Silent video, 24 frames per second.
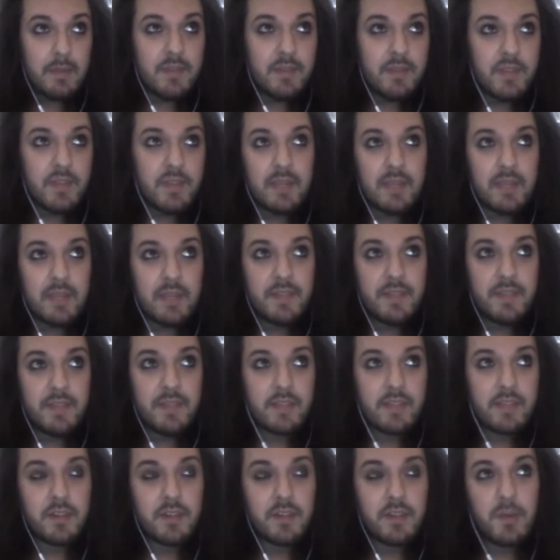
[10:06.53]
but there's so many
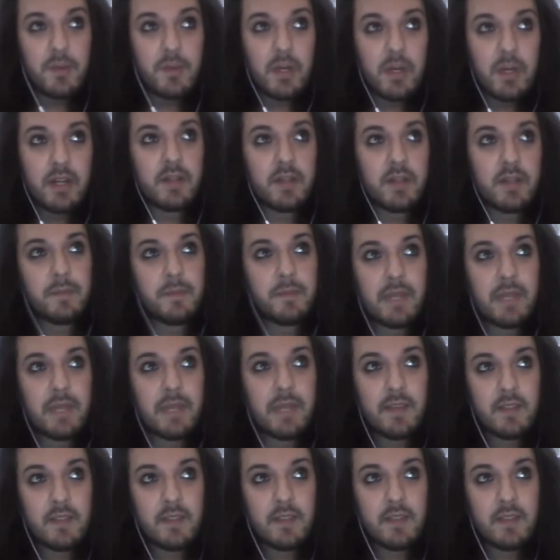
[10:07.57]
things that you work on,
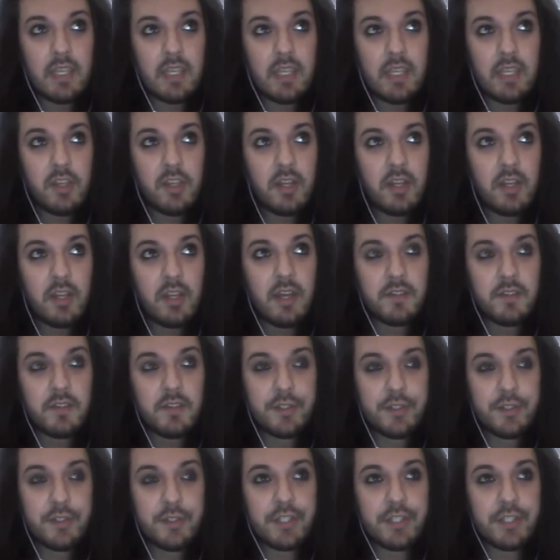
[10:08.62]
basically, and you
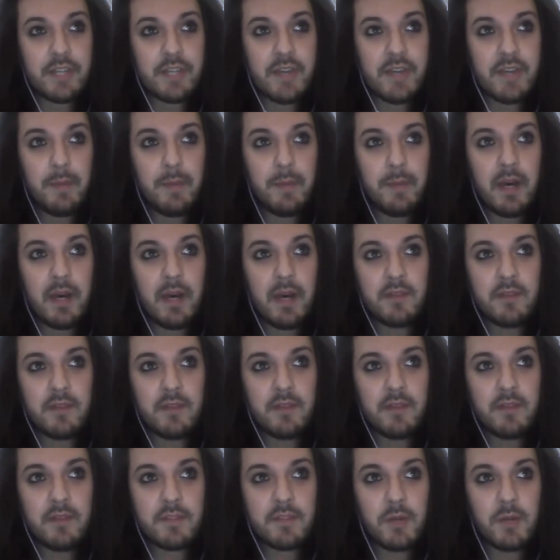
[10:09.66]
learn to shut up
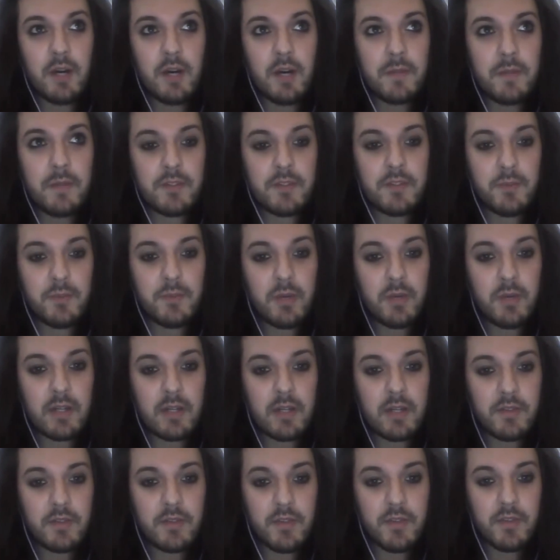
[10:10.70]
after a while because you
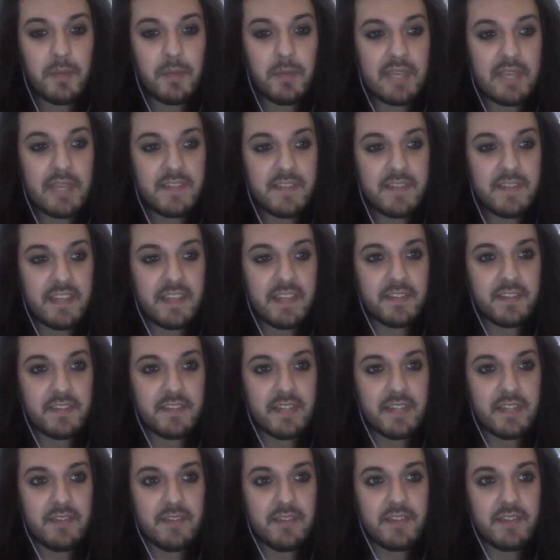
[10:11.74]
work on so many things
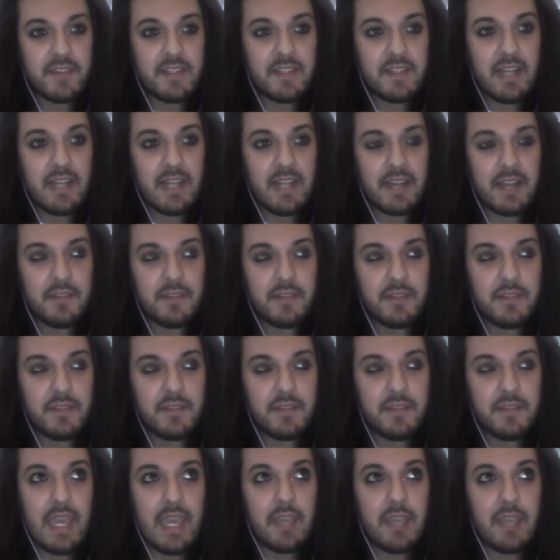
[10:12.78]
that never see the light of
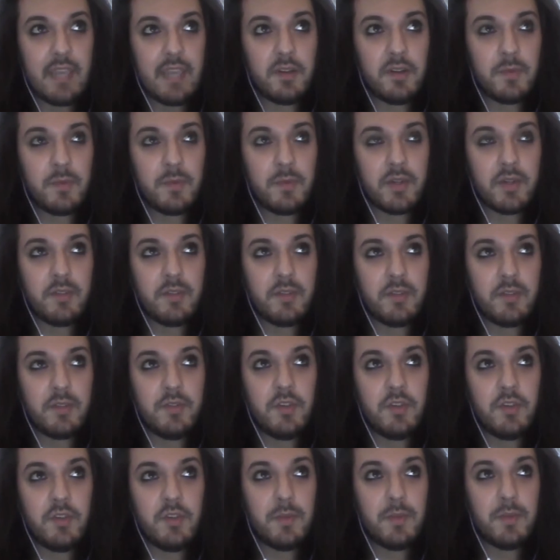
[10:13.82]
day, not because of
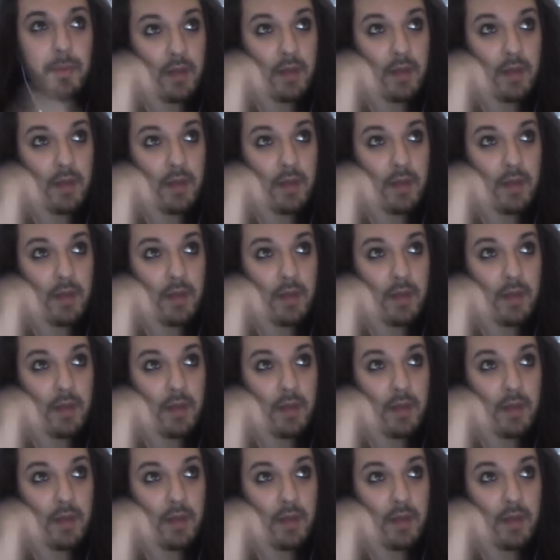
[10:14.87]
you,